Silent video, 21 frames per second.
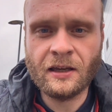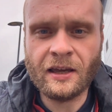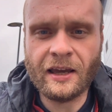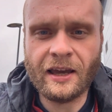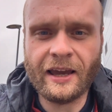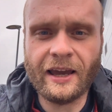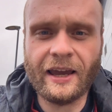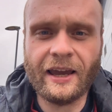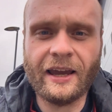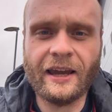
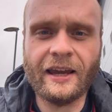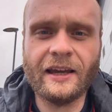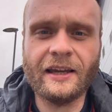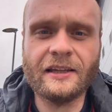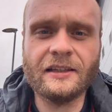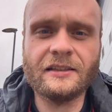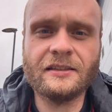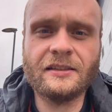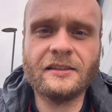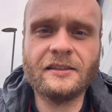It
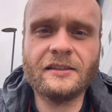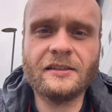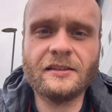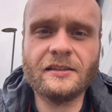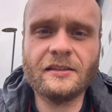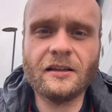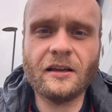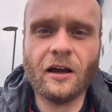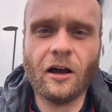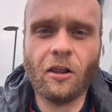is
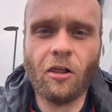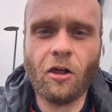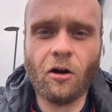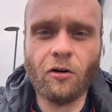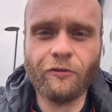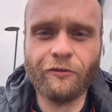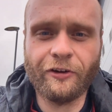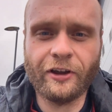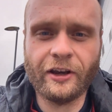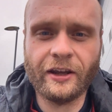a
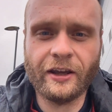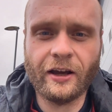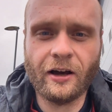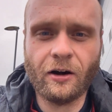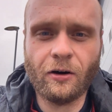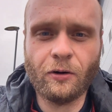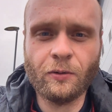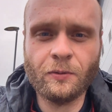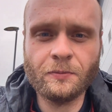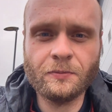long
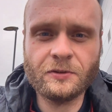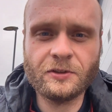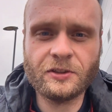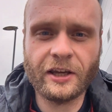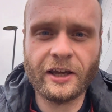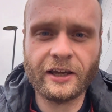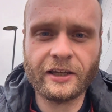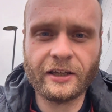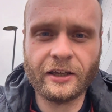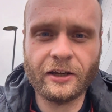video
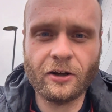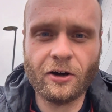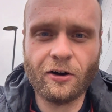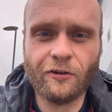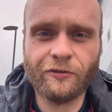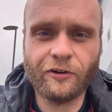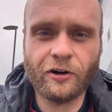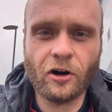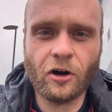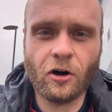taken
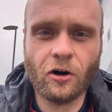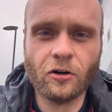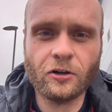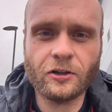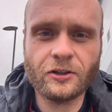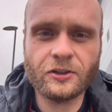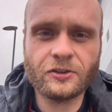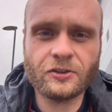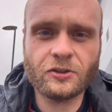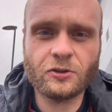over
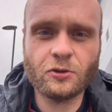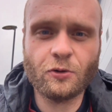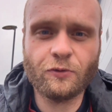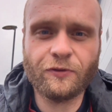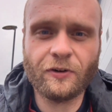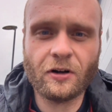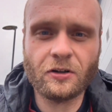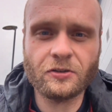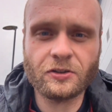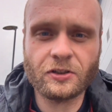August
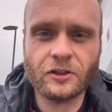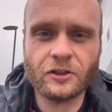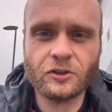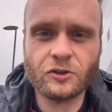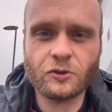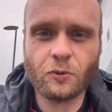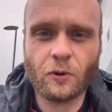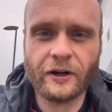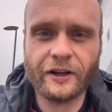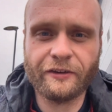
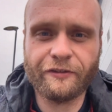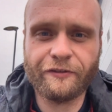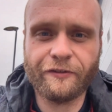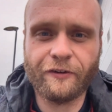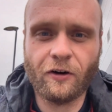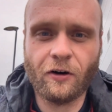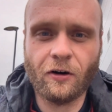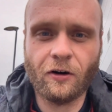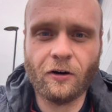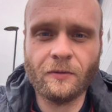
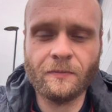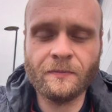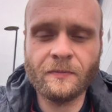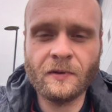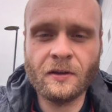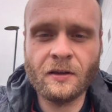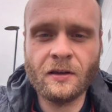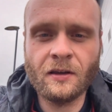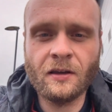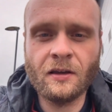2024,
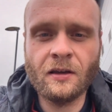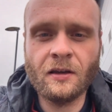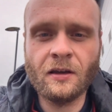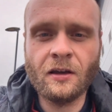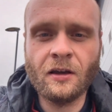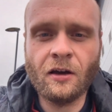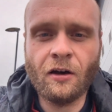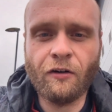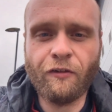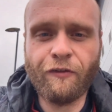
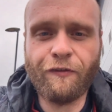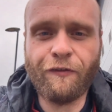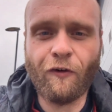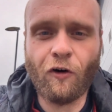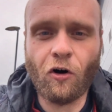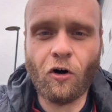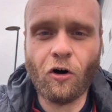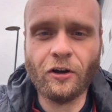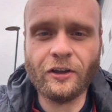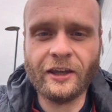
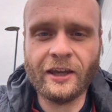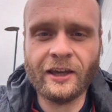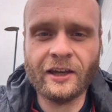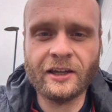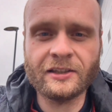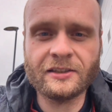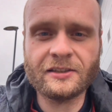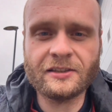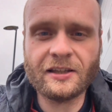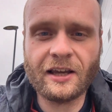4
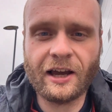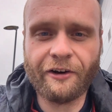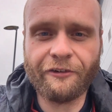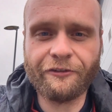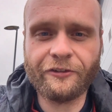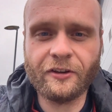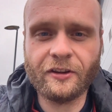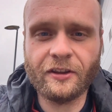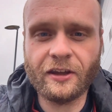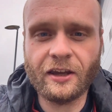years
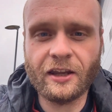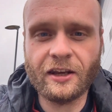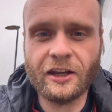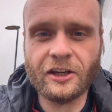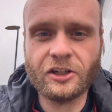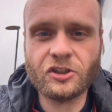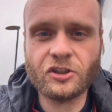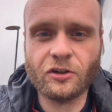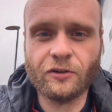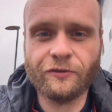after the
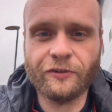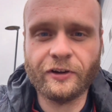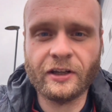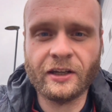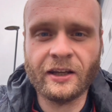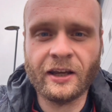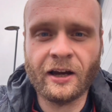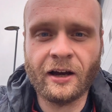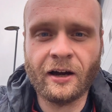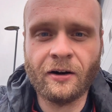initial
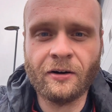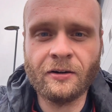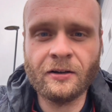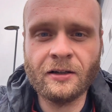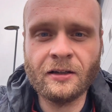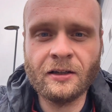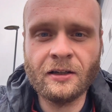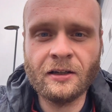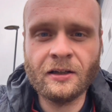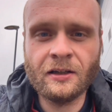video
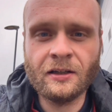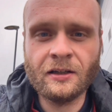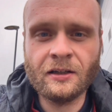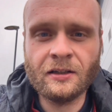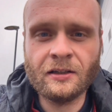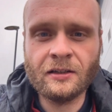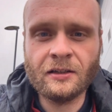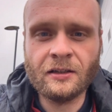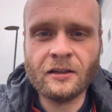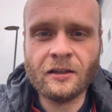
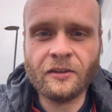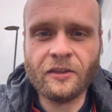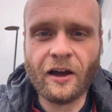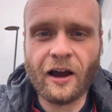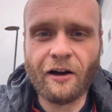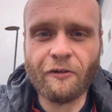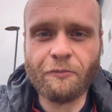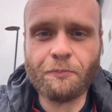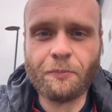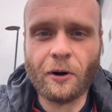that
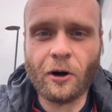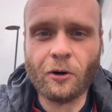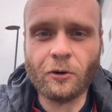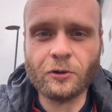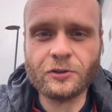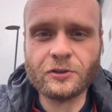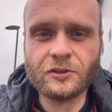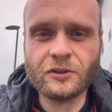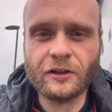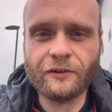I've
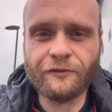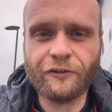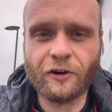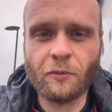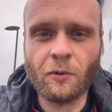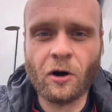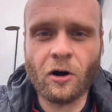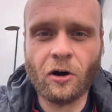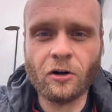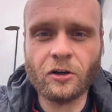posted
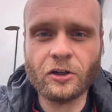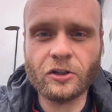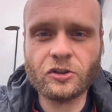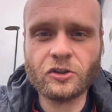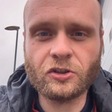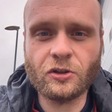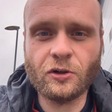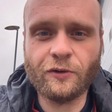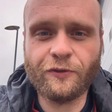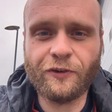from
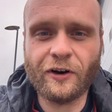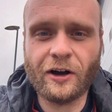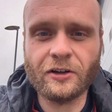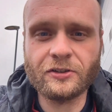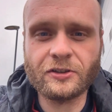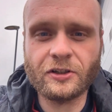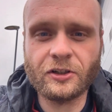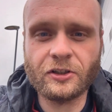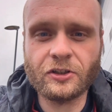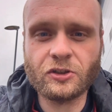August
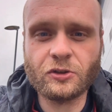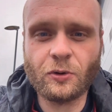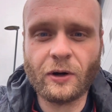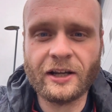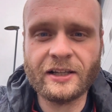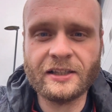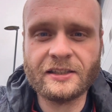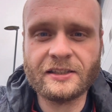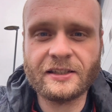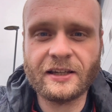
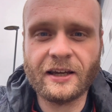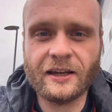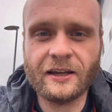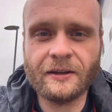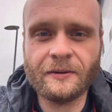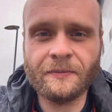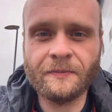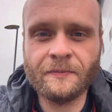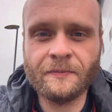2020.